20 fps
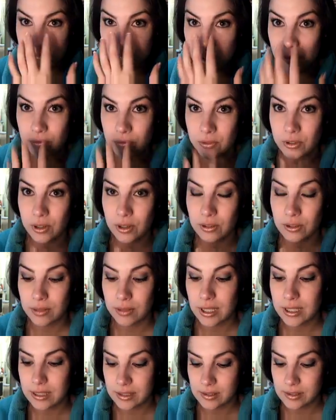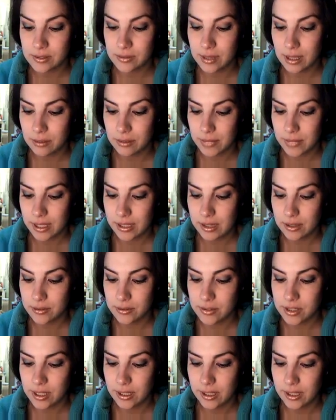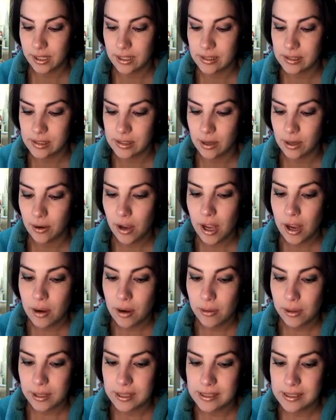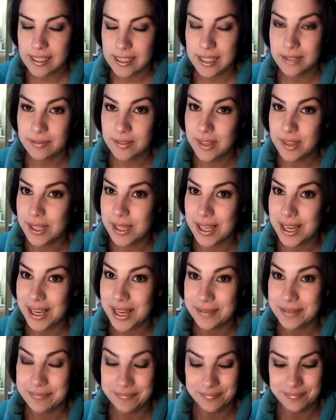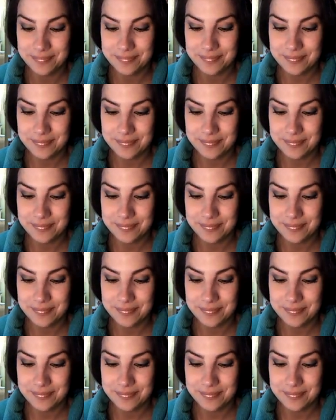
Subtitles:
overall redness around my nose area. So we're going to see if the